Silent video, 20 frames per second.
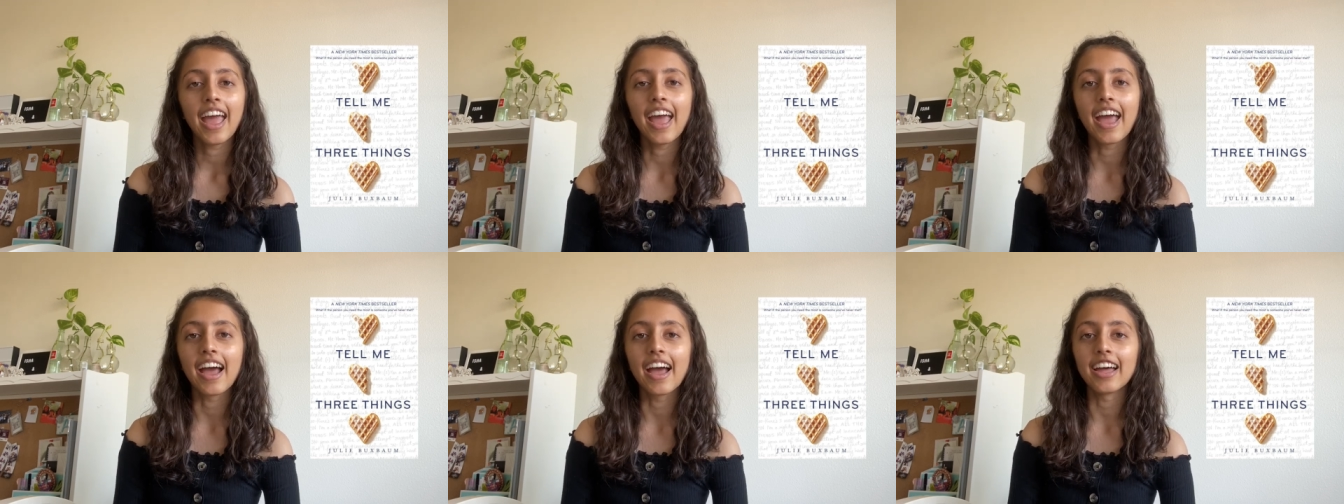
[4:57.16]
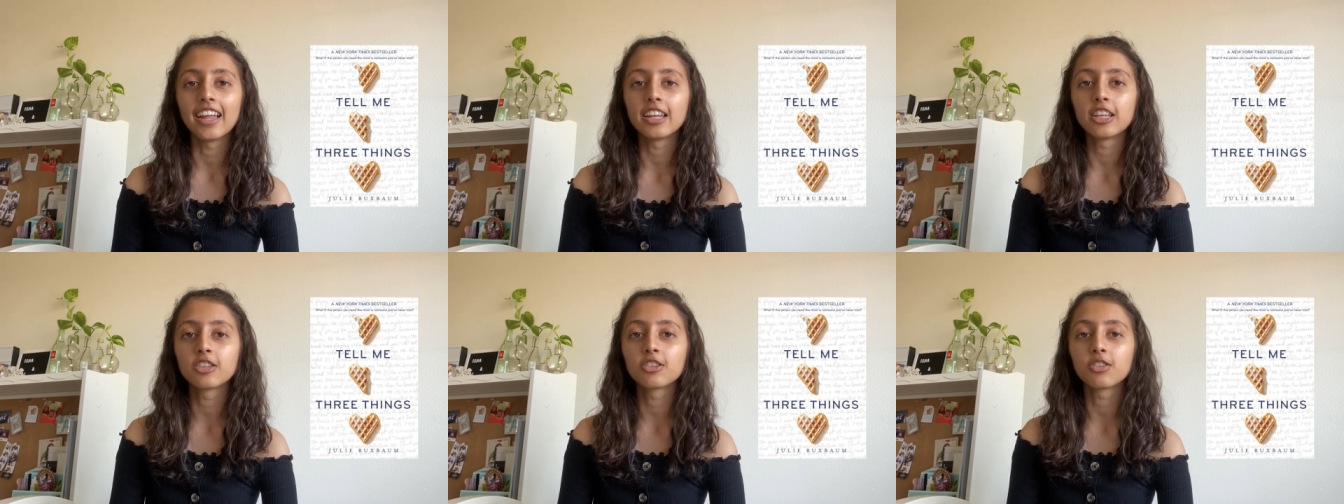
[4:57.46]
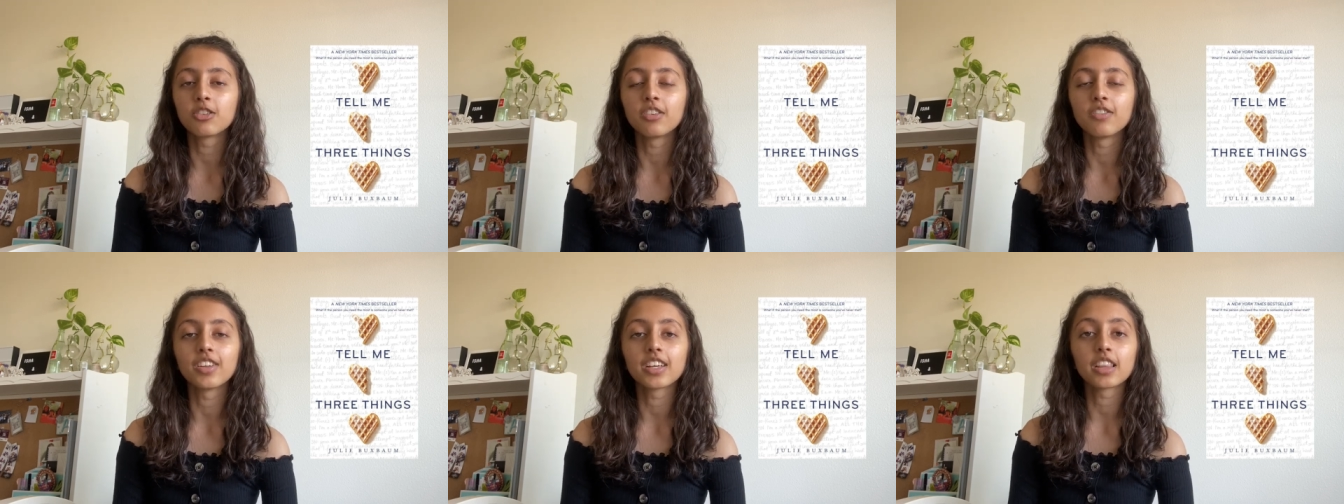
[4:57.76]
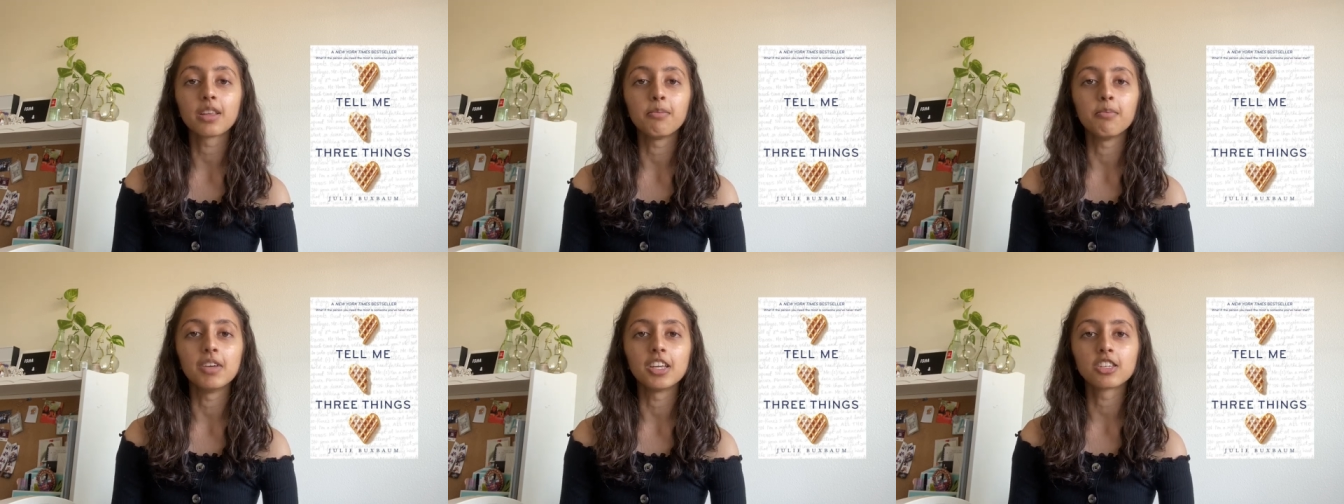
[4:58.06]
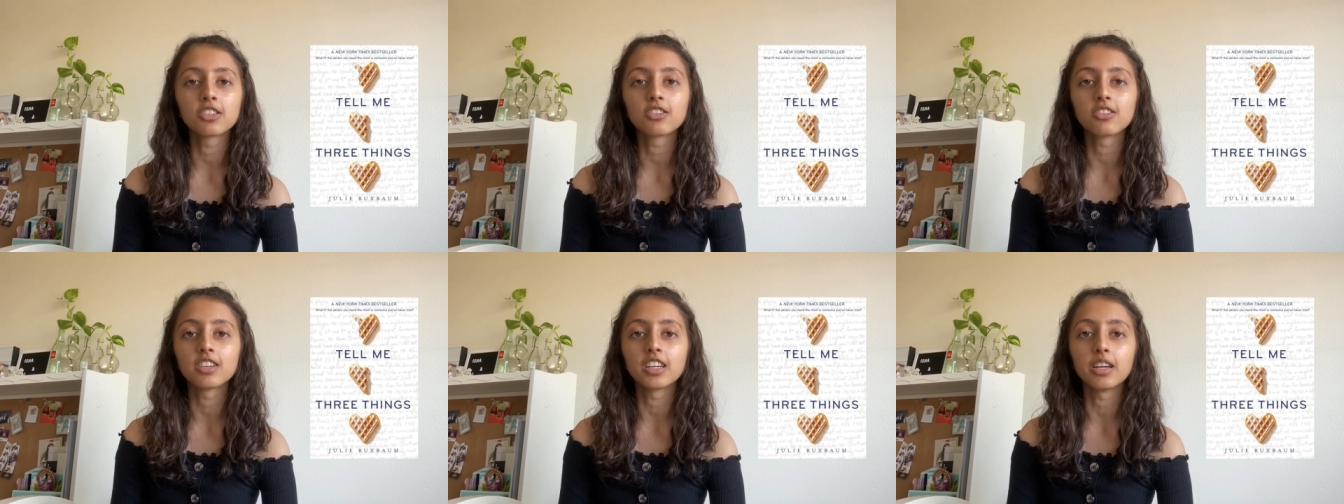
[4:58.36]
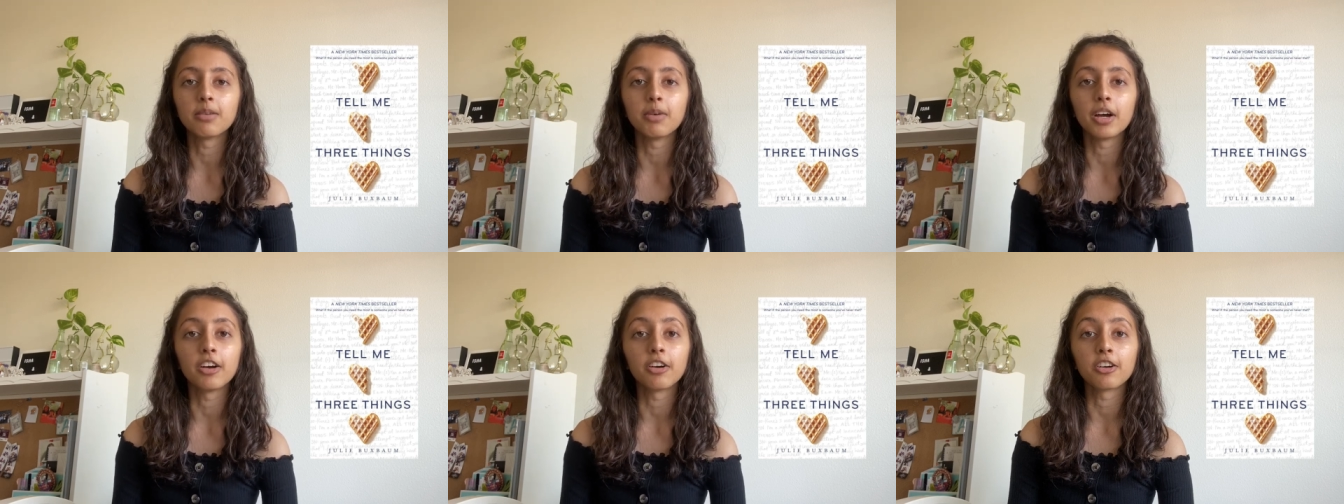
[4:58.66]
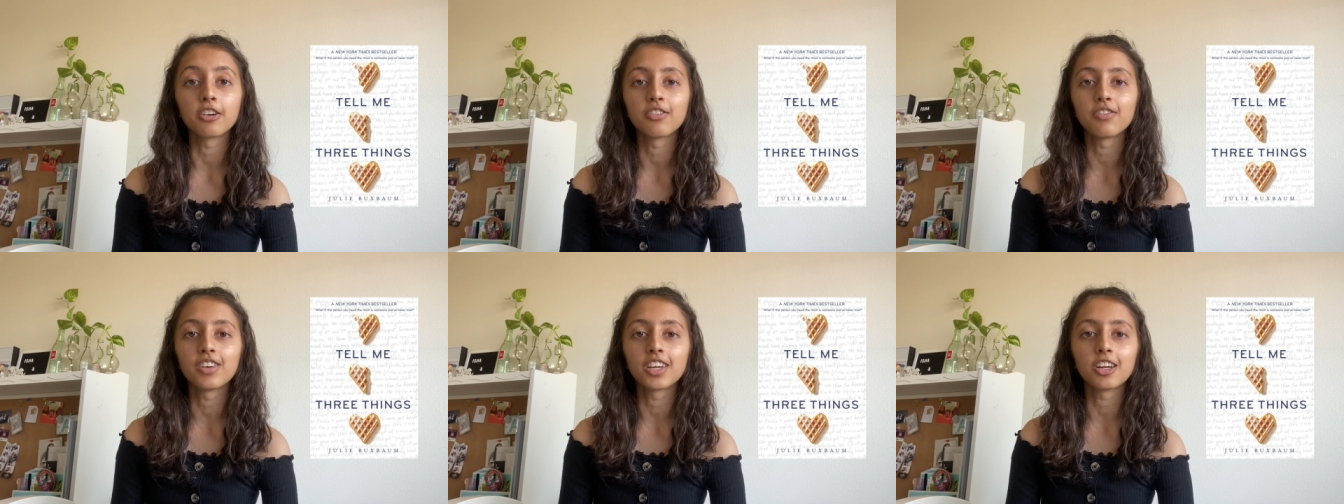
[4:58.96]
and sort of like the mystery about
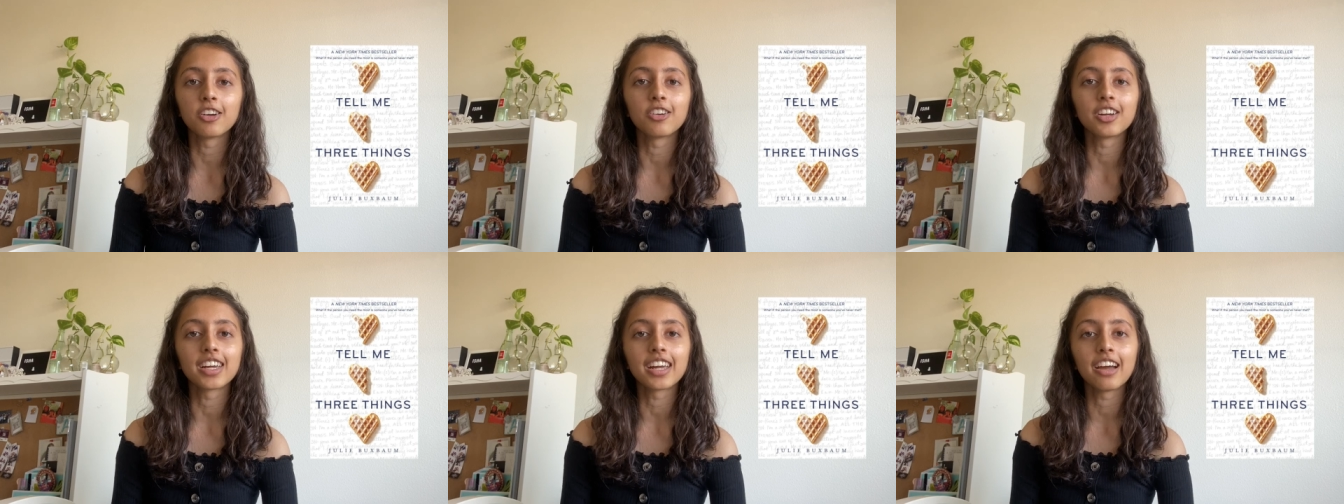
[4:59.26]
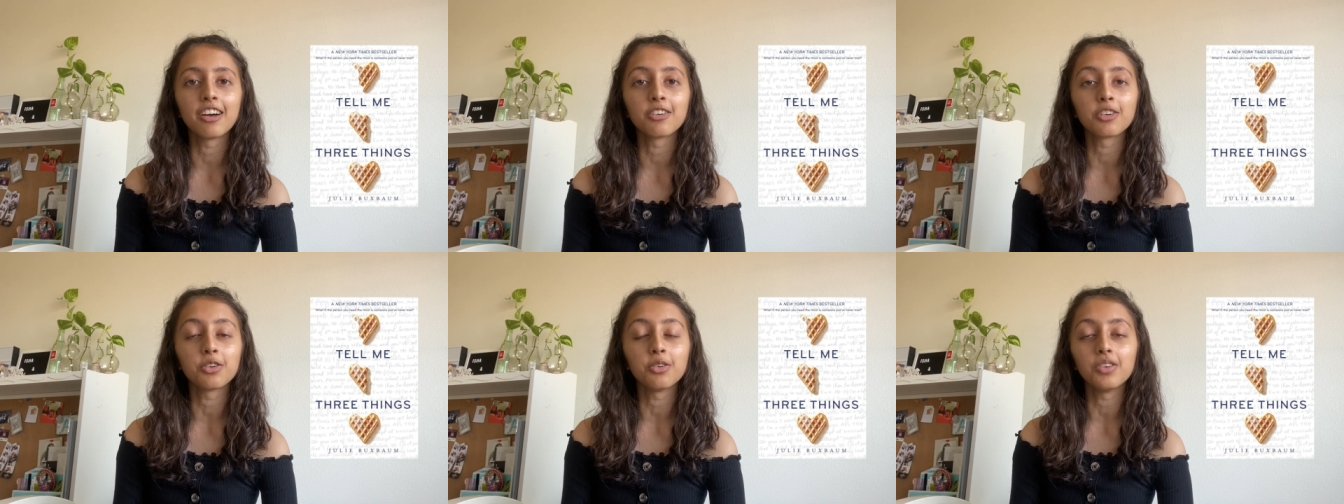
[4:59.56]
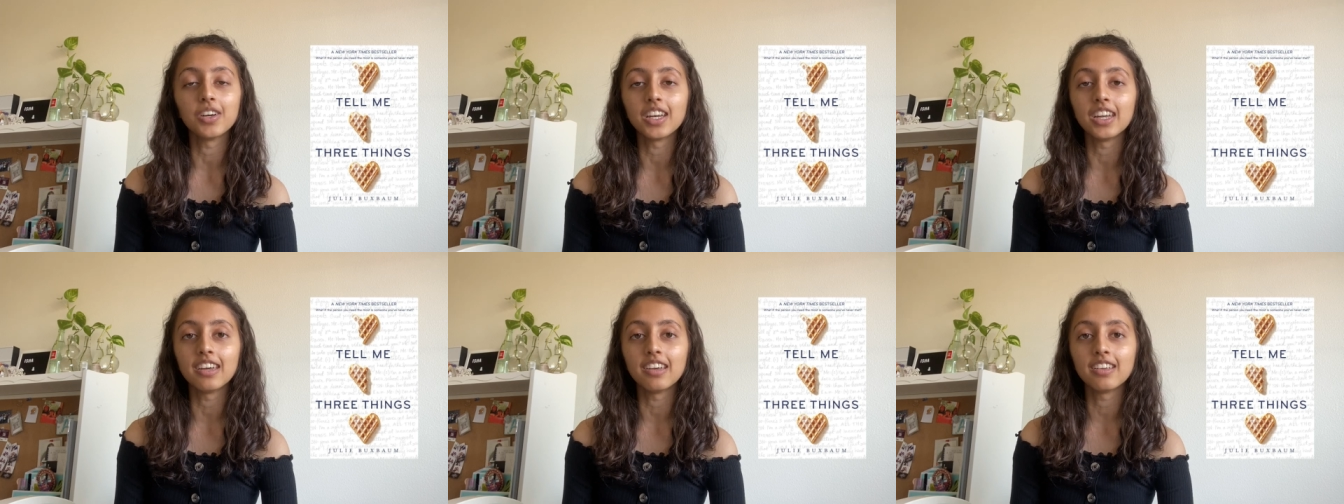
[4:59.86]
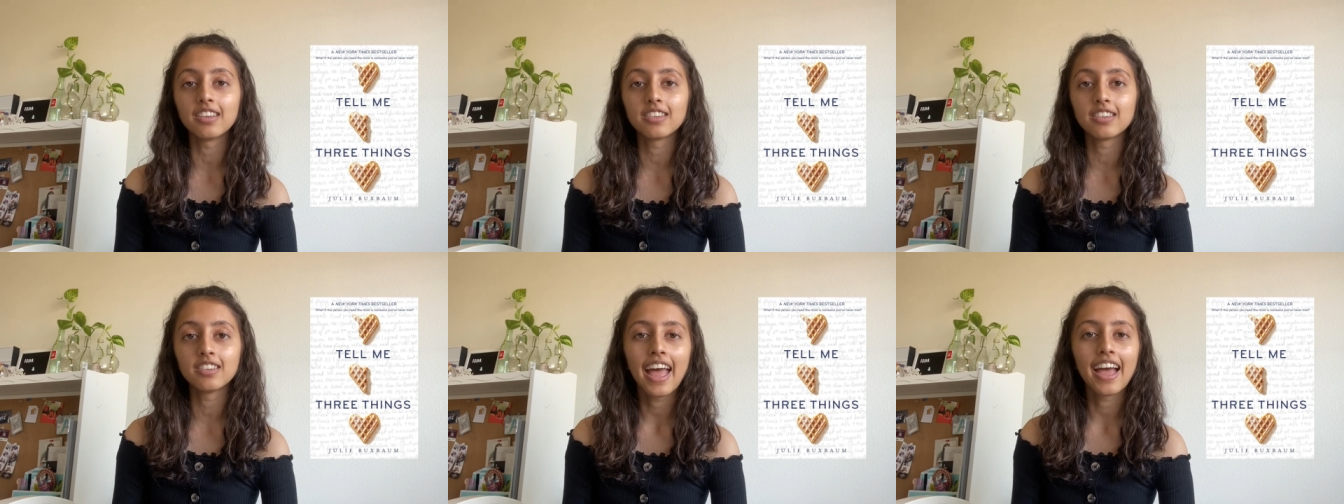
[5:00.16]
her figuring out who it is.